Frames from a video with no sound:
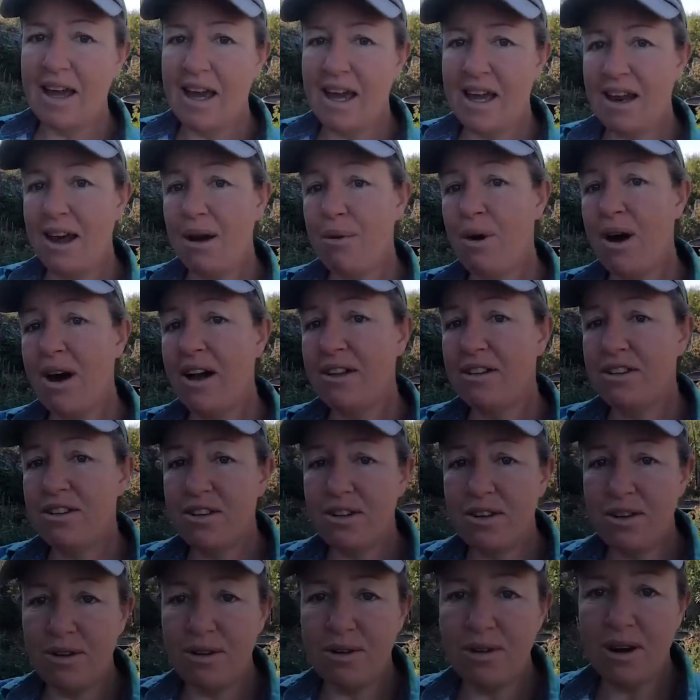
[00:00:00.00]
and I want
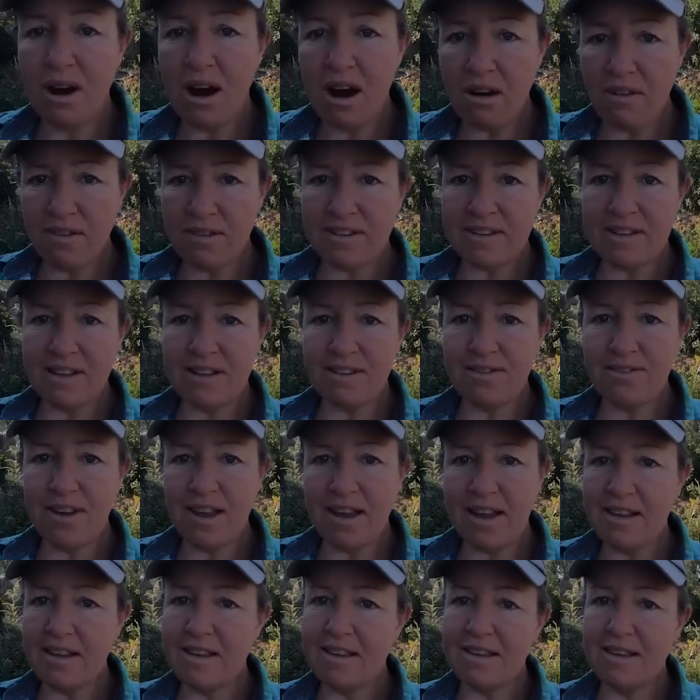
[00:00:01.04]
to harvest his
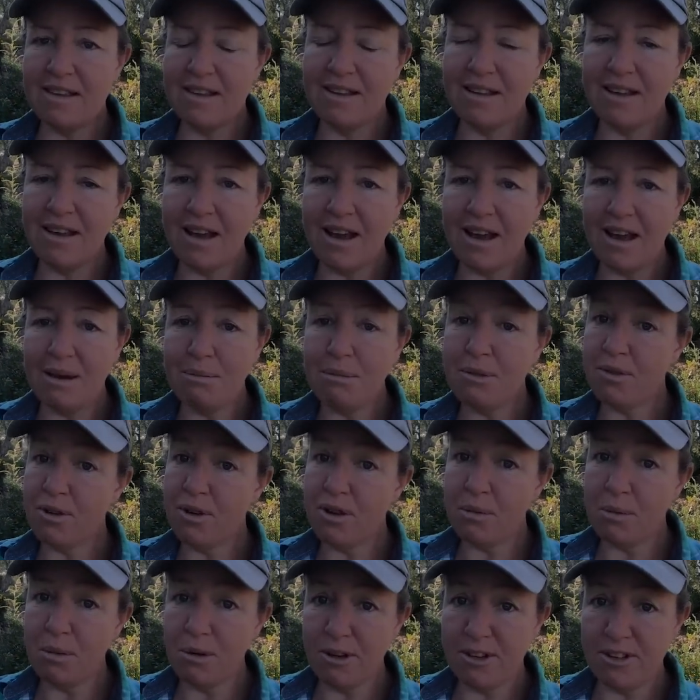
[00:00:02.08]
face
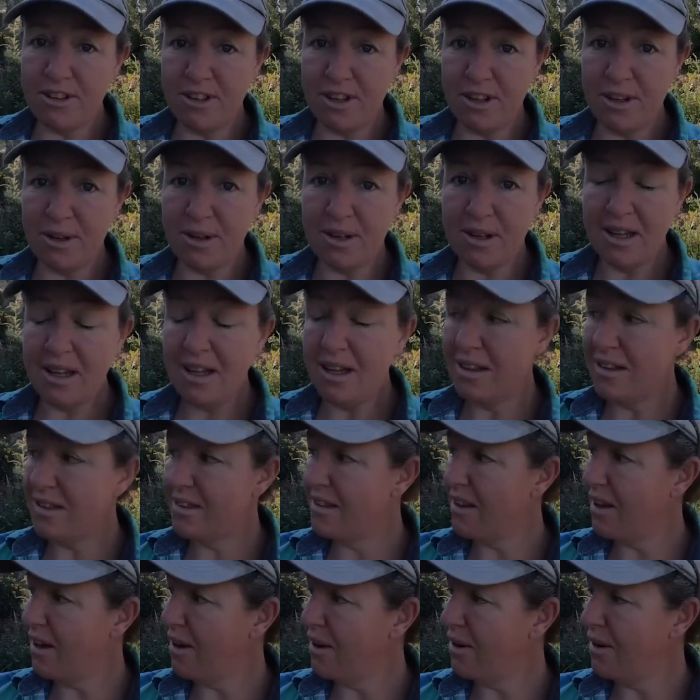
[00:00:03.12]
before the birds do.
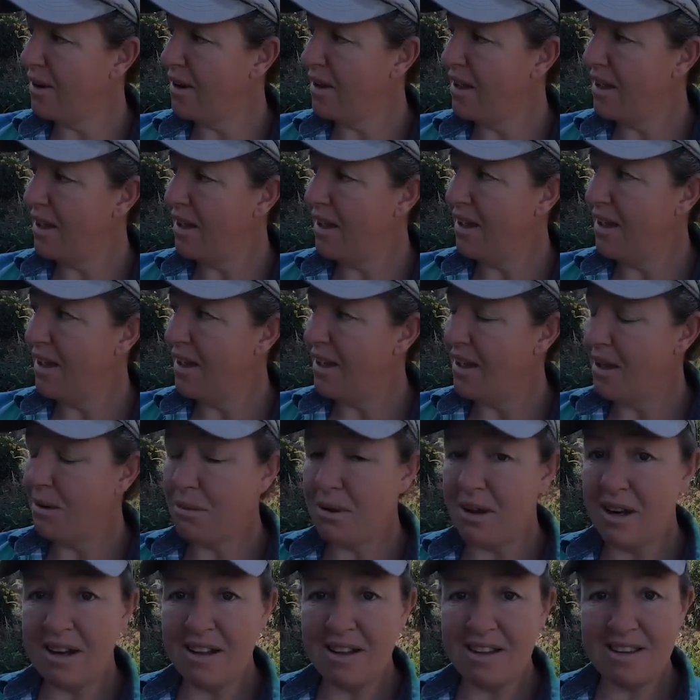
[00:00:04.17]
So I'm
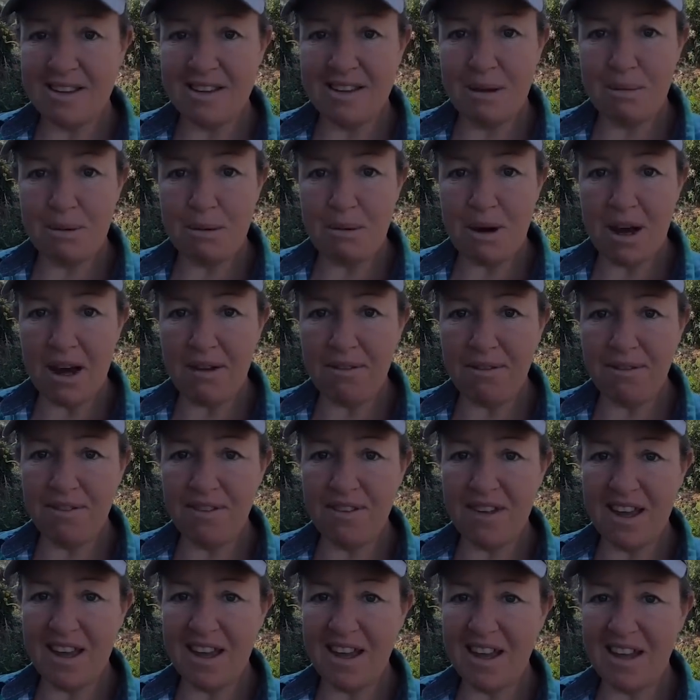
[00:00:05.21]
gonna snip him off
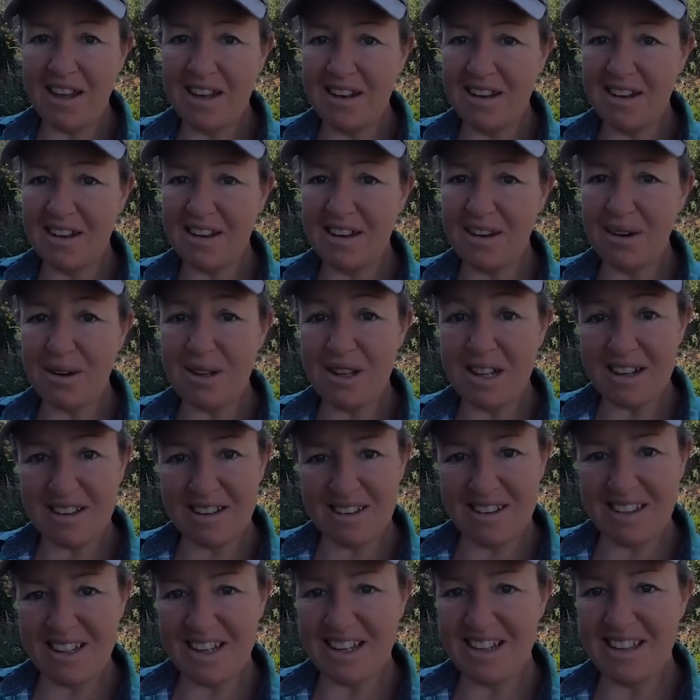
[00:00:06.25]
and go collect
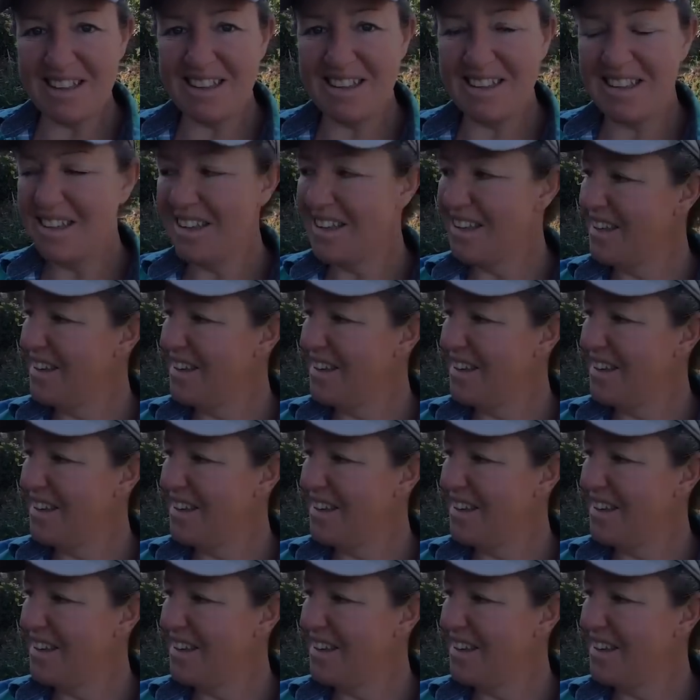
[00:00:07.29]
the seeds.